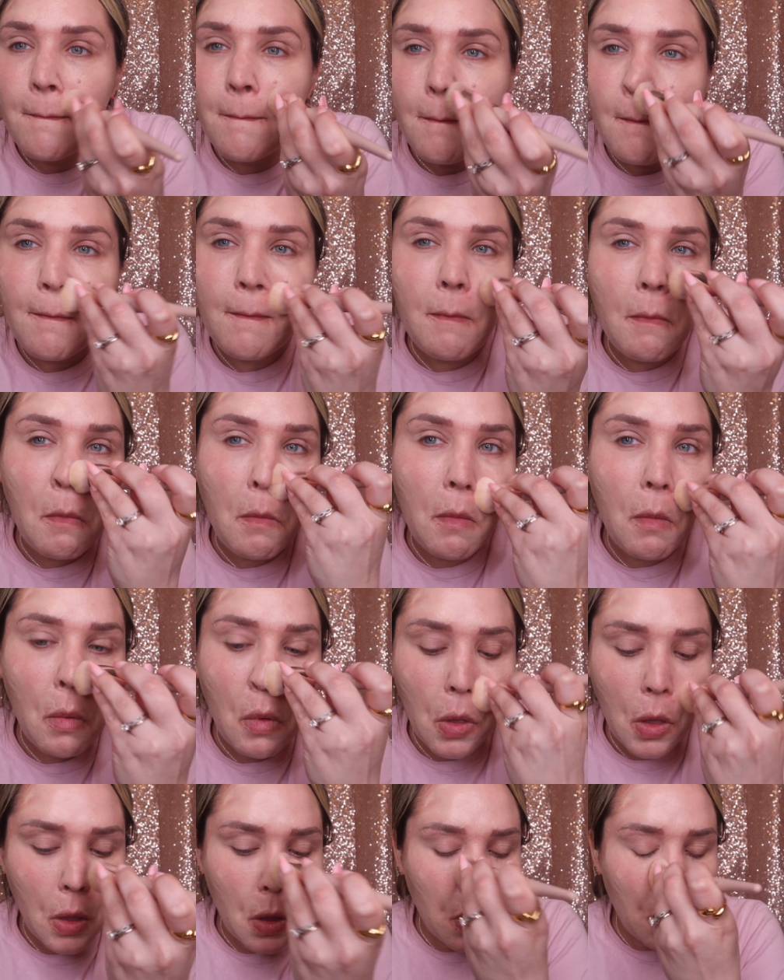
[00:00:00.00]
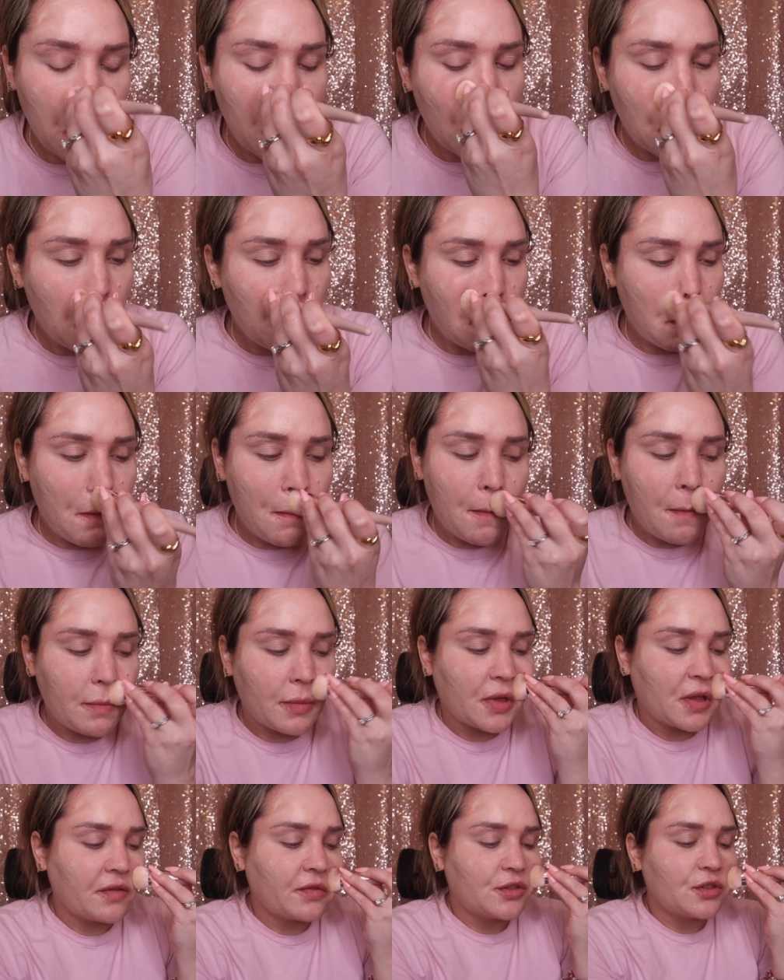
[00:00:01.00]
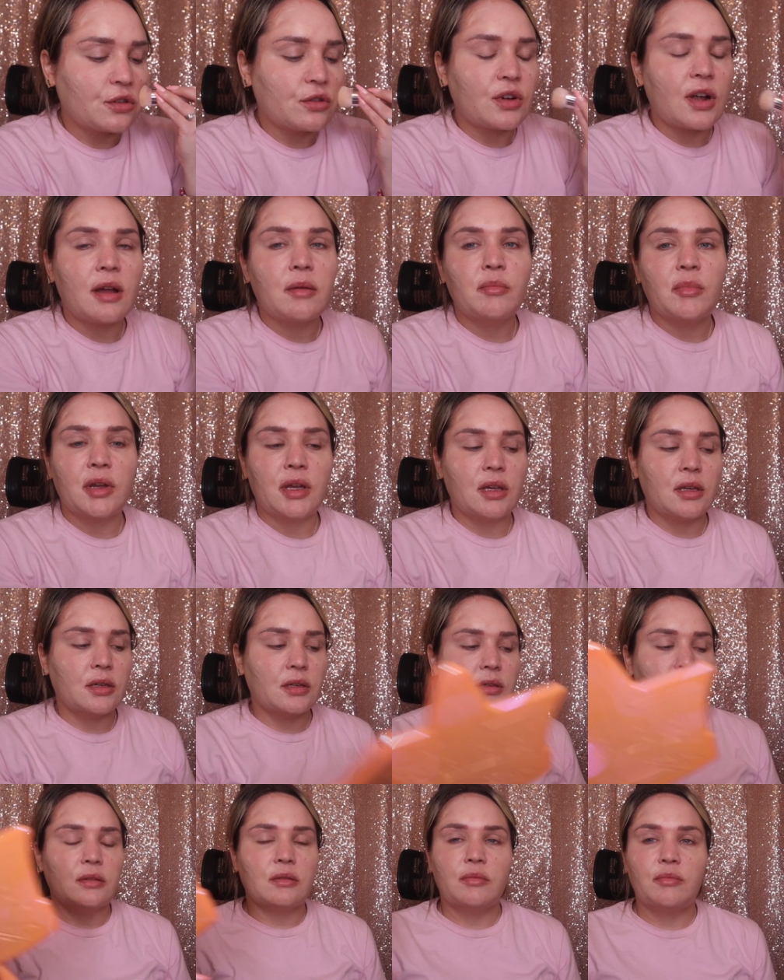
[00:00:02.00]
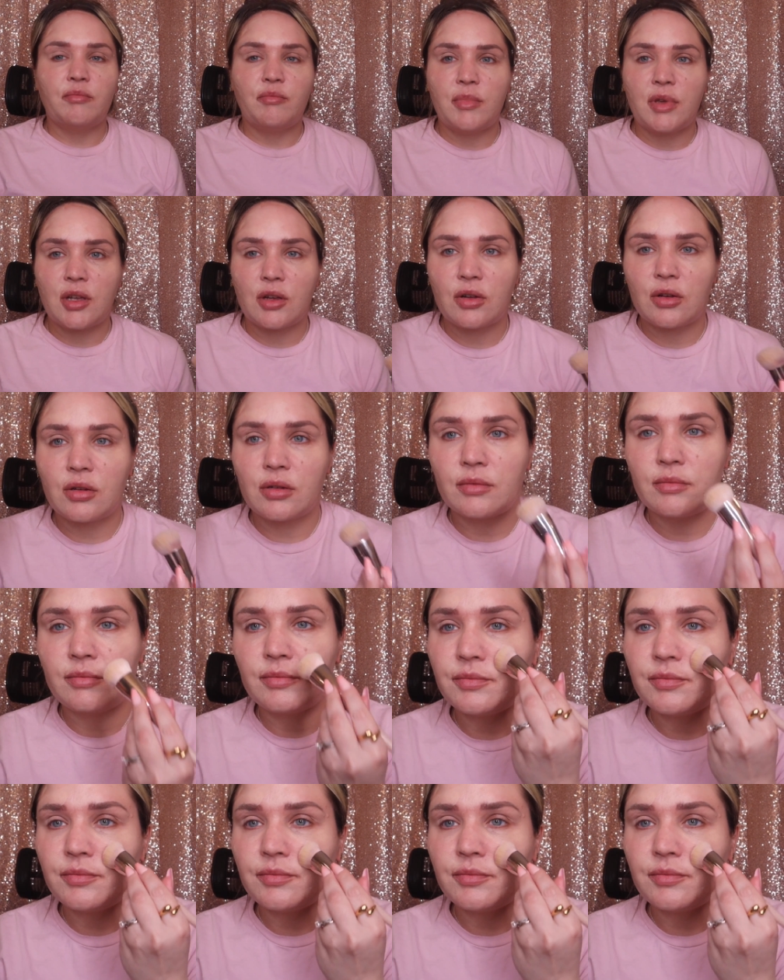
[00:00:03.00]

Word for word: I have to grab my mirror.